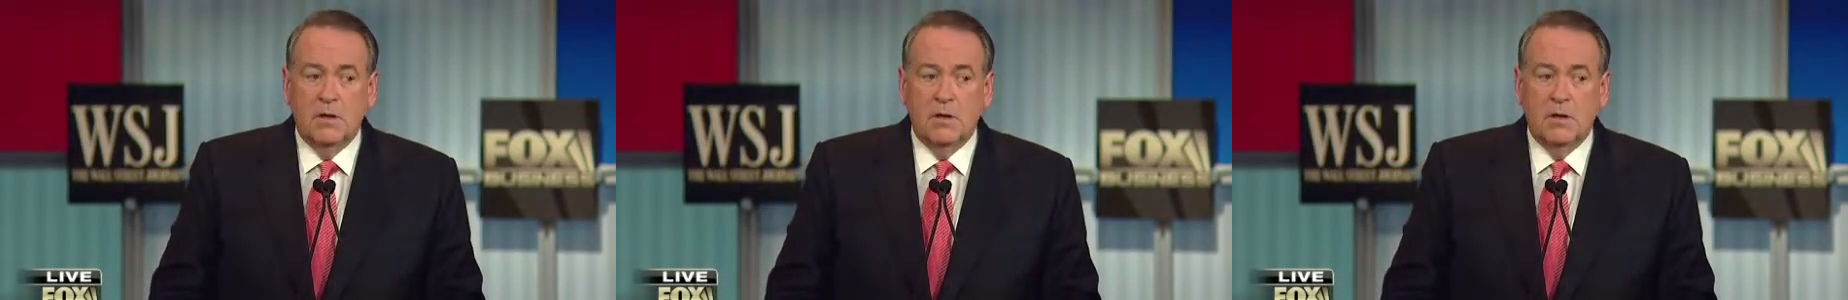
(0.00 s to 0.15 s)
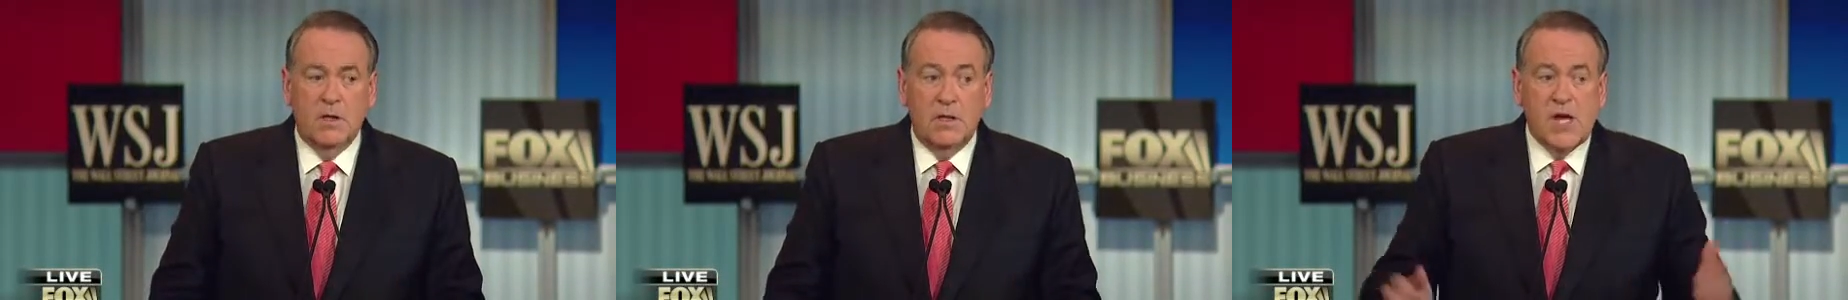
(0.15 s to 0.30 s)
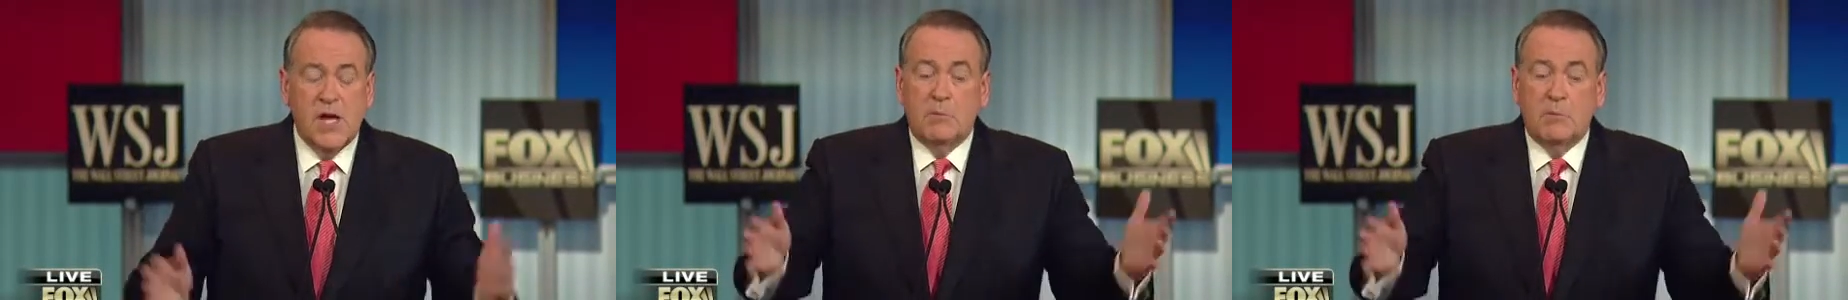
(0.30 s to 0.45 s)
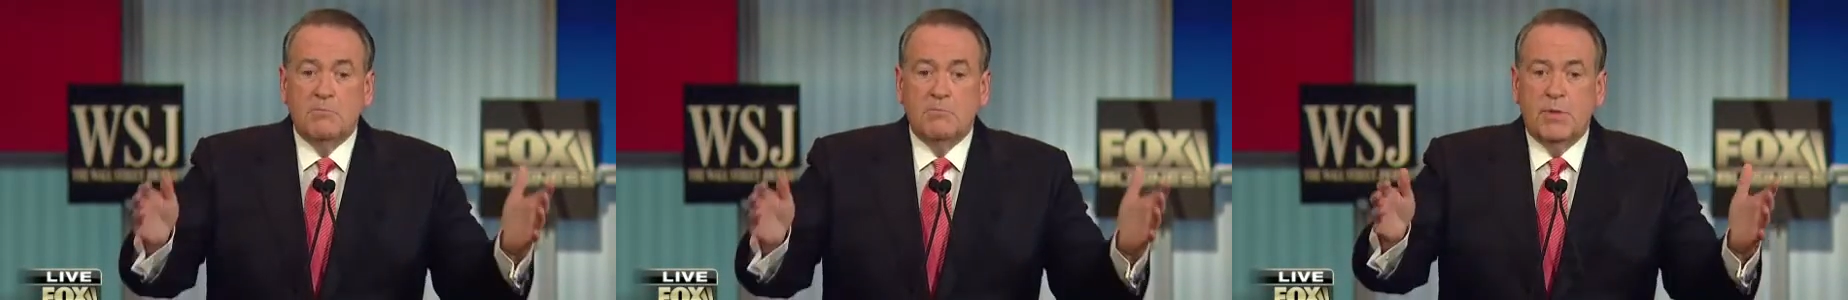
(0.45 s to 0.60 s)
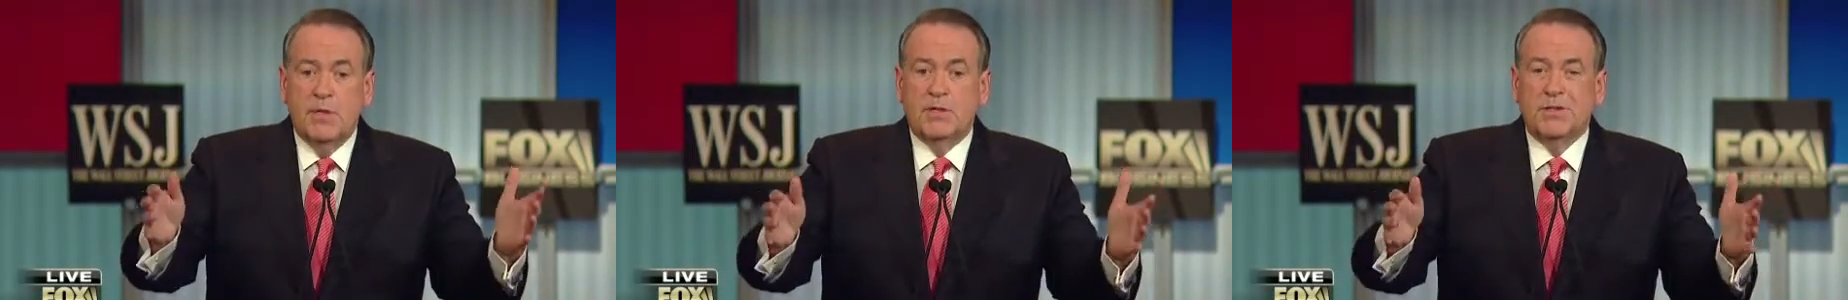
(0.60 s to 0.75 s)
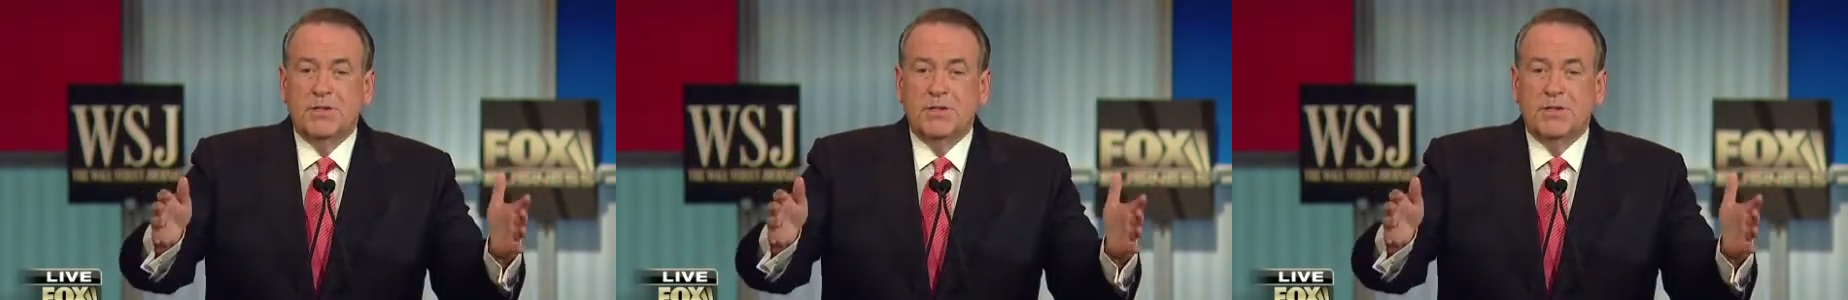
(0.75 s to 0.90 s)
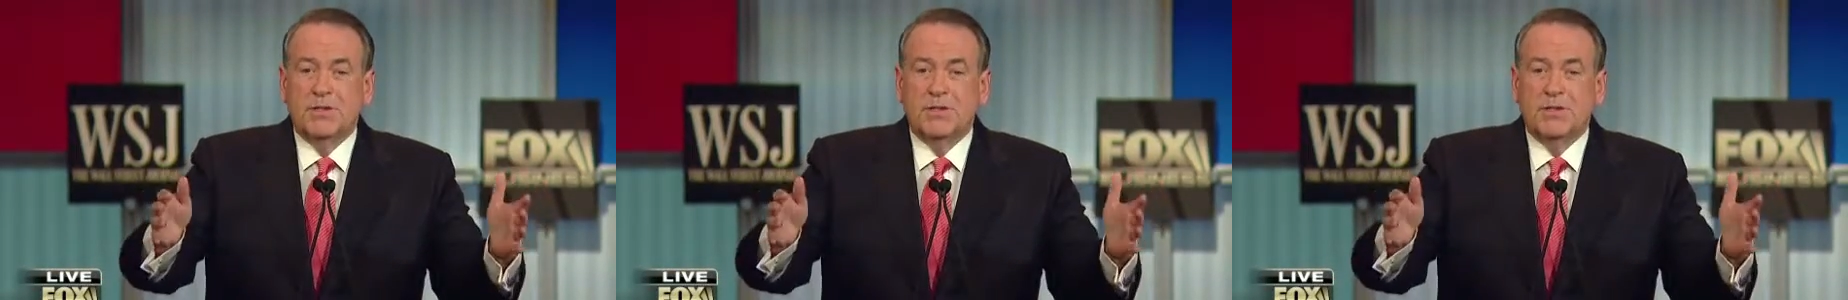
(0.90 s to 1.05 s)
Let's help
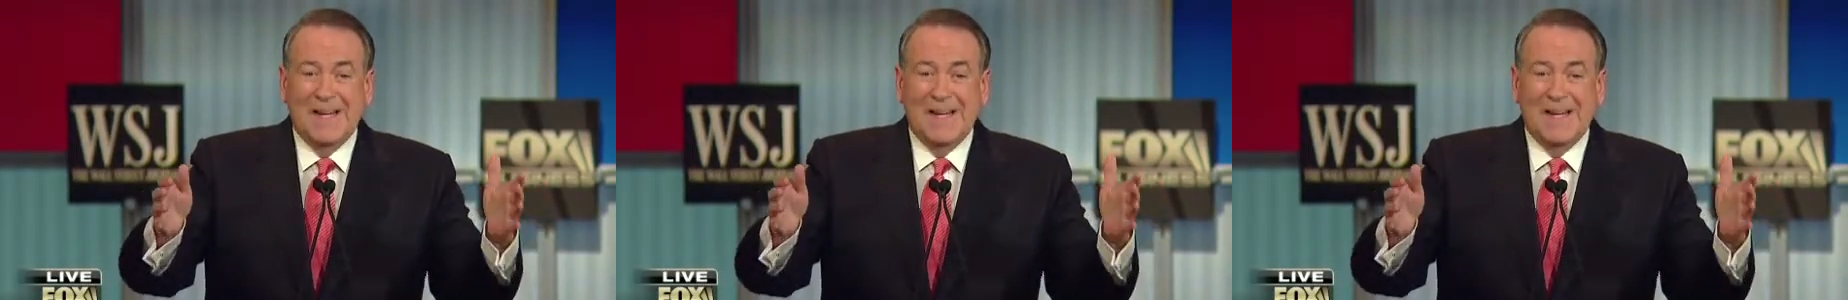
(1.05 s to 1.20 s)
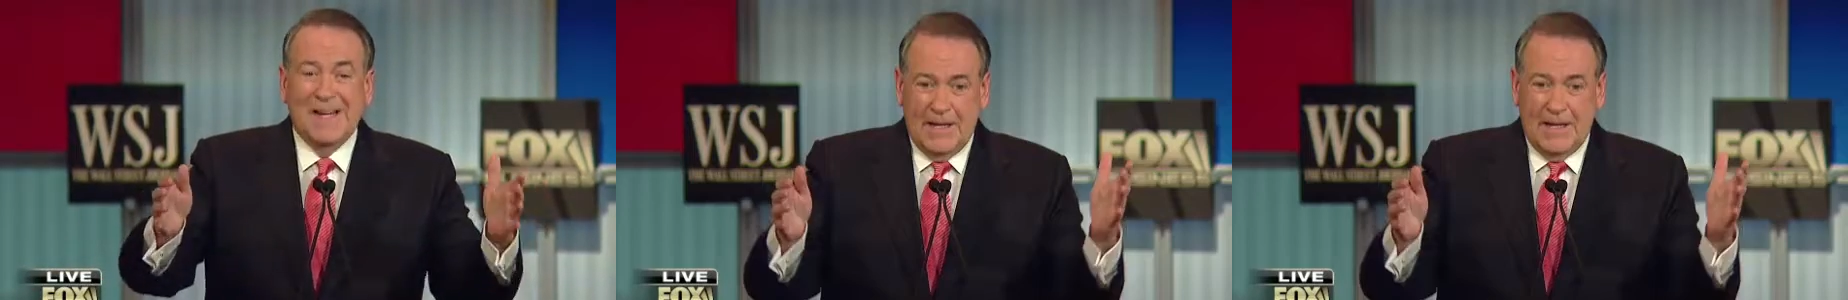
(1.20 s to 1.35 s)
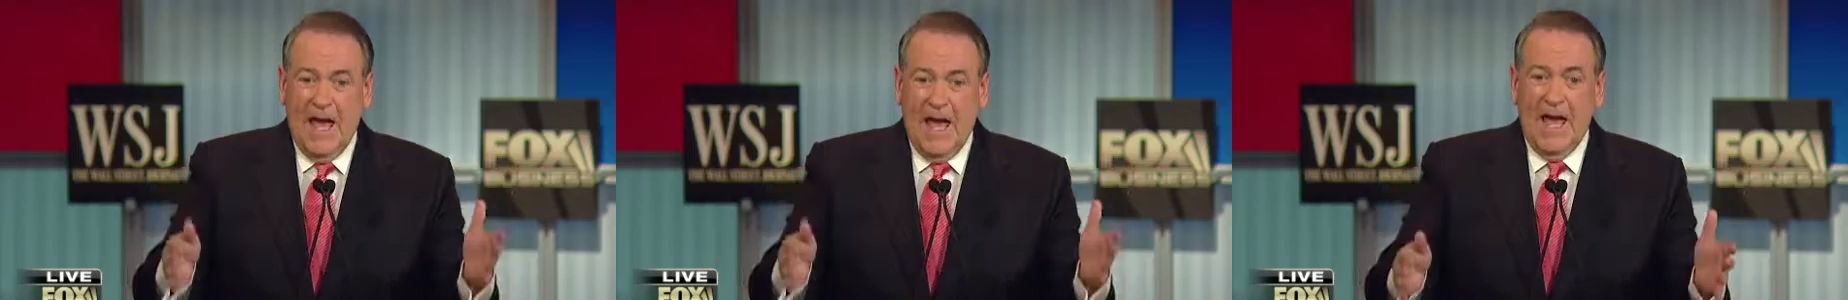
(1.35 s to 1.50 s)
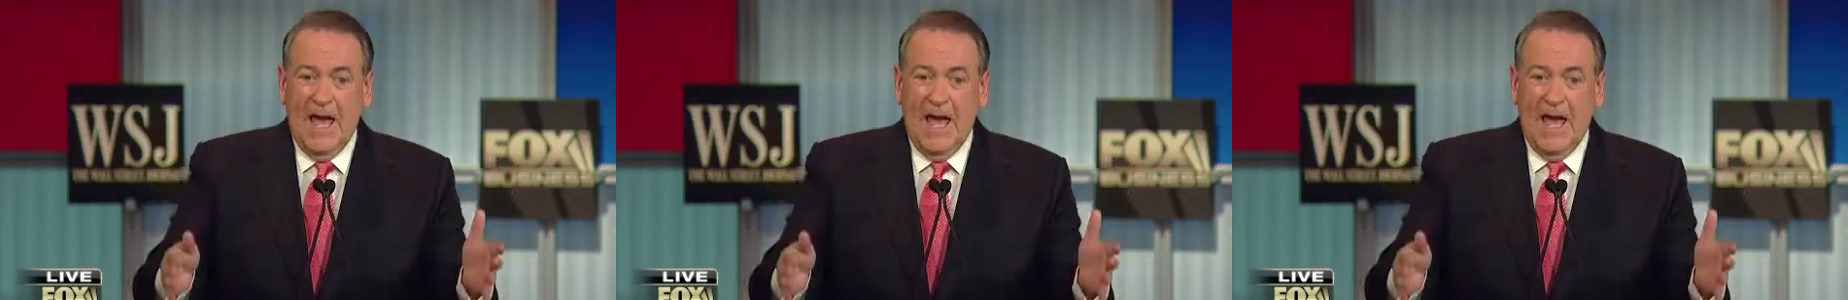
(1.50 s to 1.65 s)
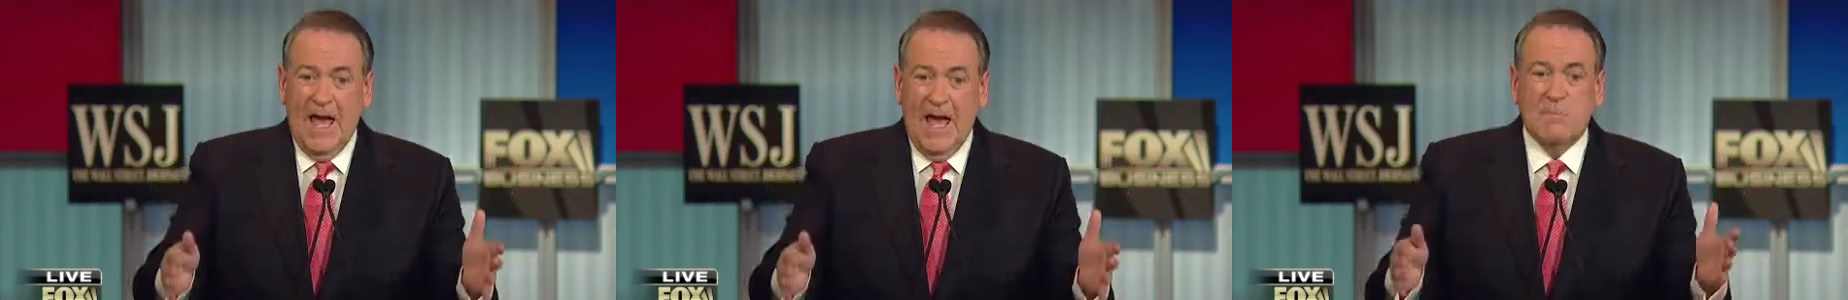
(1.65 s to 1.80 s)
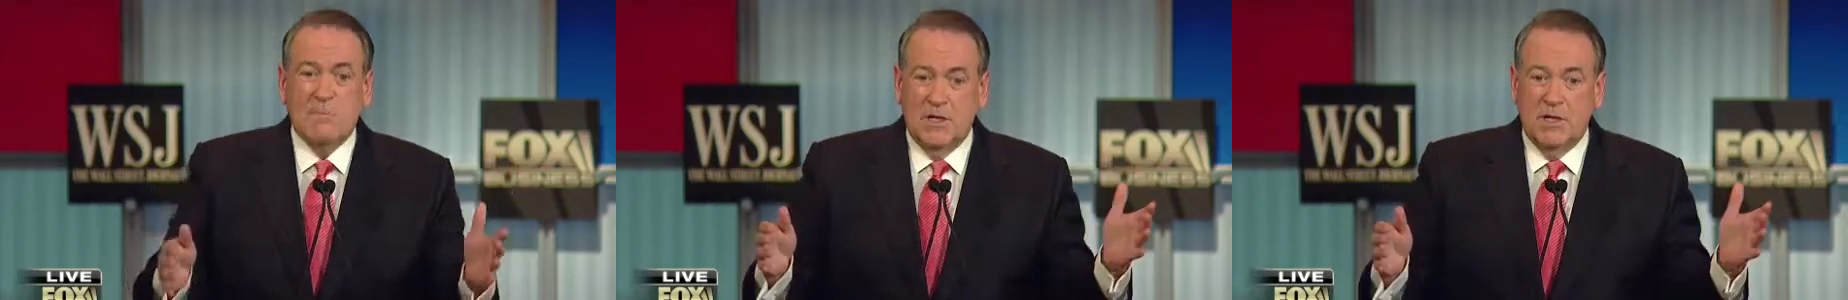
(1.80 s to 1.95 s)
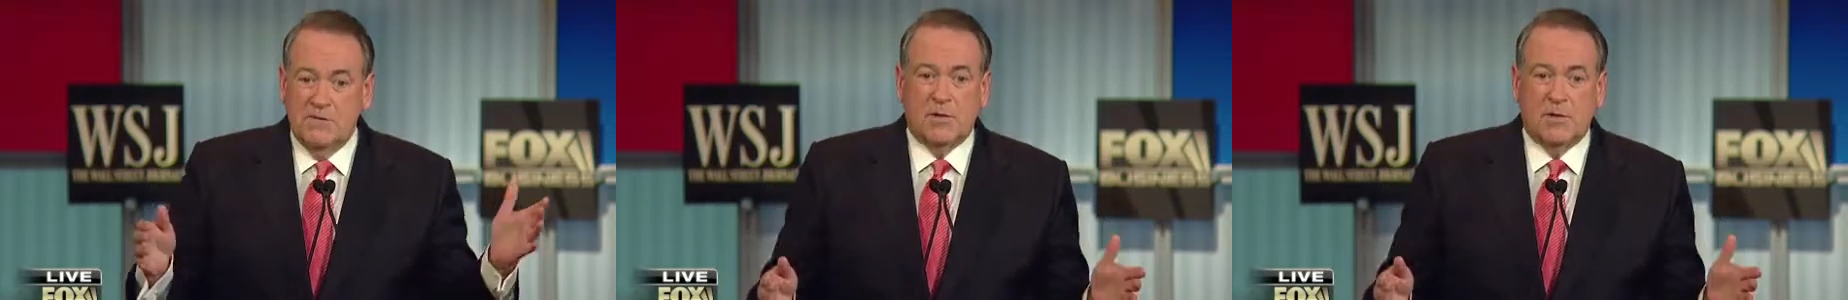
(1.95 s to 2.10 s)
build an encampment
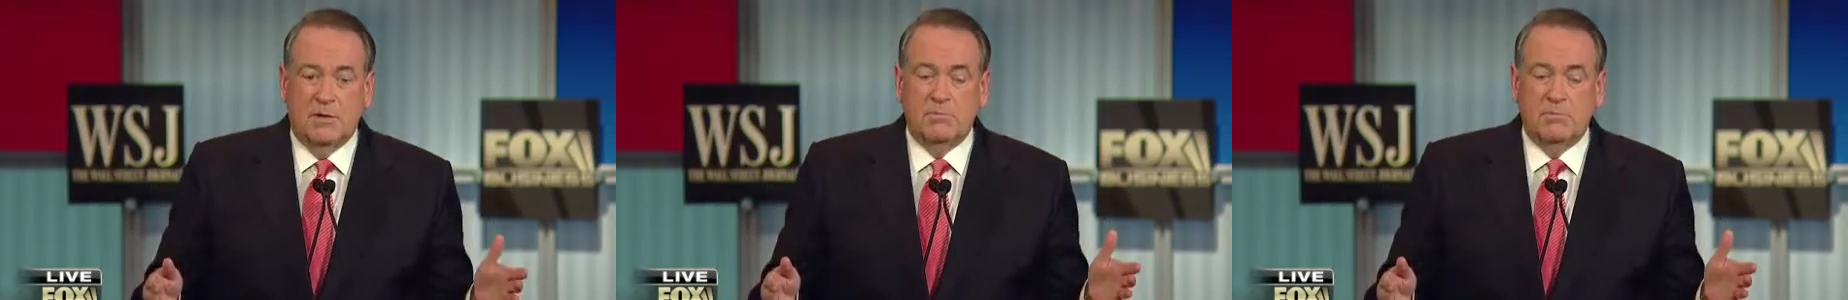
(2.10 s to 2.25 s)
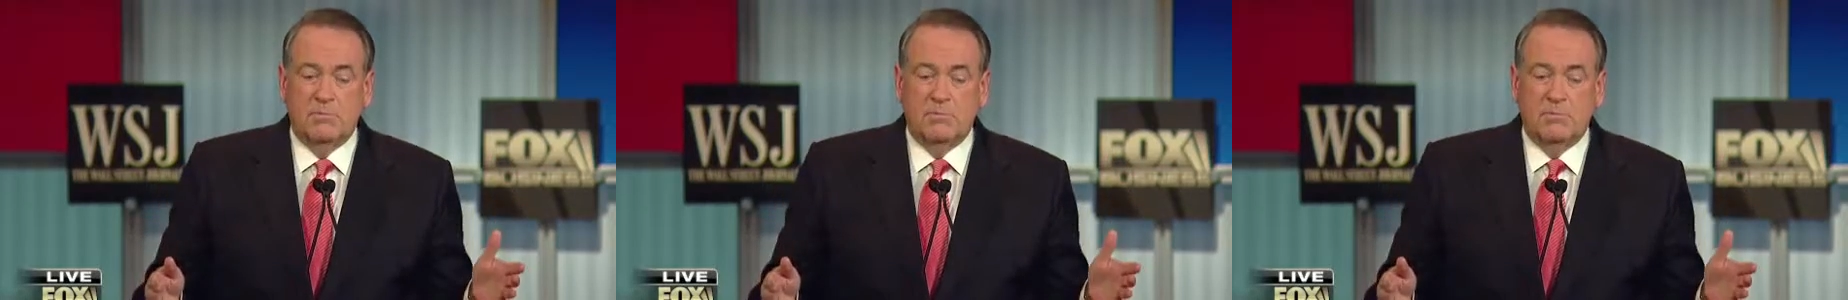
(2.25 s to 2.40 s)
for them,